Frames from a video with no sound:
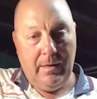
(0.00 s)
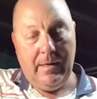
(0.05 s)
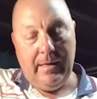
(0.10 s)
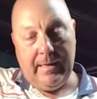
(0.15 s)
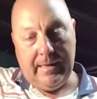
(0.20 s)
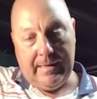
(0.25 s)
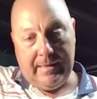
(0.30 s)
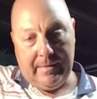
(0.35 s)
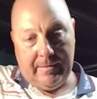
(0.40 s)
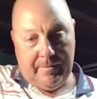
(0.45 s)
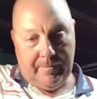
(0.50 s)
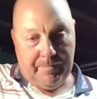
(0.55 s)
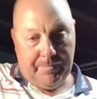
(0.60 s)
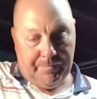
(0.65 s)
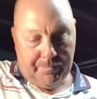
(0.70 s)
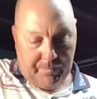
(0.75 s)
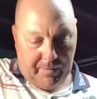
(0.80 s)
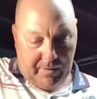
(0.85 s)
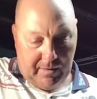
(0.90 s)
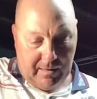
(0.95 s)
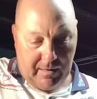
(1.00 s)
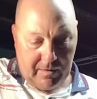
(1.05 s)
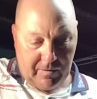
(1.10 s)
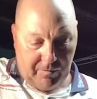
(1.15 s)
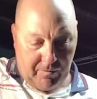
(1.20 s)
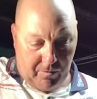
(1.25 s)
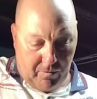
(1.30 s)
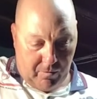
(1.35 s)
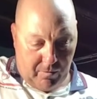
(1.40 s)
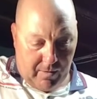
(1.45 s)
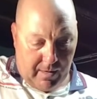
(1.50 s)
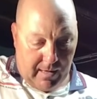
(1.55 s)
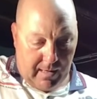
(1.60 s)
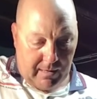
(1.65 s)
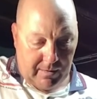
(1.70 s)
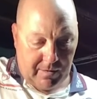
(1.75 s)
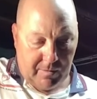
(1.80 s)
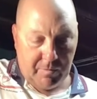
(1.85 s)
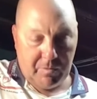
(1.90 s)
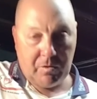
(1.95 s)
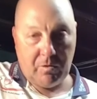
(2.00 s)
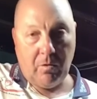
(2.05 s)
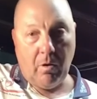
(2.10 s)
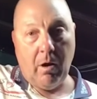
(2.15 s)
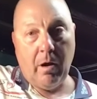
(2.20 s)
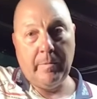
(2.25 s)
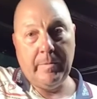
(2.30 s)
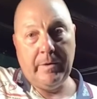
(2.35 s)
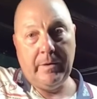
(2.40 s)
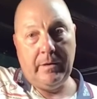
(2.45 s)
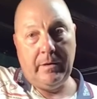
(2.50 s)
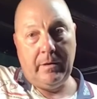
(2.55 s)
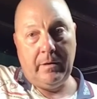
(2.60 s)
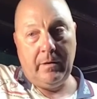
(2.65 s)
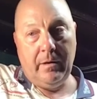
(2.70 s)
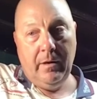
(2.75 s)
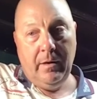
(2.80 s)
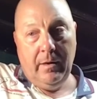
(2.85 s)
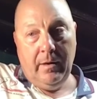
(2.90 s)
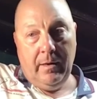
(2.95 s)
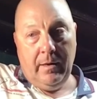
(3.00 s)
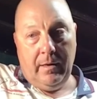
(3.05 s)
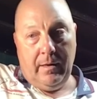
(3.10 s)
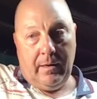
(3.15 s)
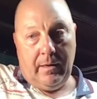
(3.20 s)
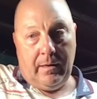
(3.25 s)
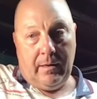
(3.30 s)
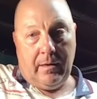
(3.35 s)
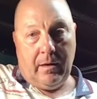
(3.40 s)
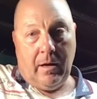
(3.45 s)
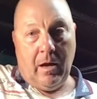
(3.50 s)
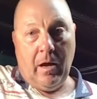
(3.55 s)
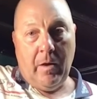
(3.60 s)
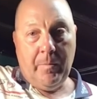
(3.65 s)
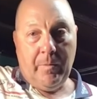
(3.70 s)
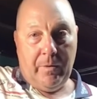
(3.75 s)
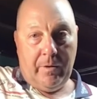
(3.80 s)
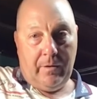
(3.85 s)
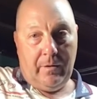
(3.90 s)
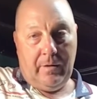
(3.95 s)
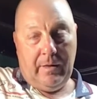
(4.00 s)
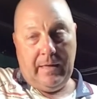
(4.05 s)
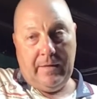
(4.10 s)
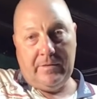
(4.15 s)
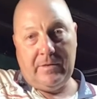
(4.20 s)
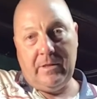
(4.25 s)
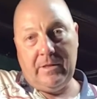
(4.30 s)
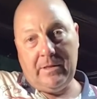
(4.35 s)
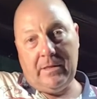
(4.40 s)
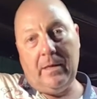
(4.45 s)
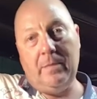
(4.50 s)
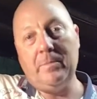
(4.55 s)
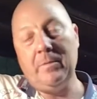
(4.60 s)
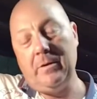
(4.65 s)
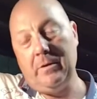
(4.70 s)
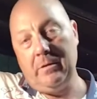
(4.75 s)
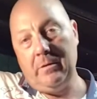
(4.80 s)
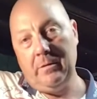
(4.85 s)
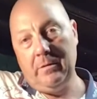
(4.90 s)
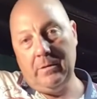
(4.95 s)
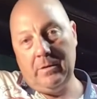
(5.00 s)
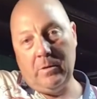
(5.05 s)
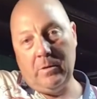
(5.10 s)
know, thanks for subscribing, and I hope it gives you something to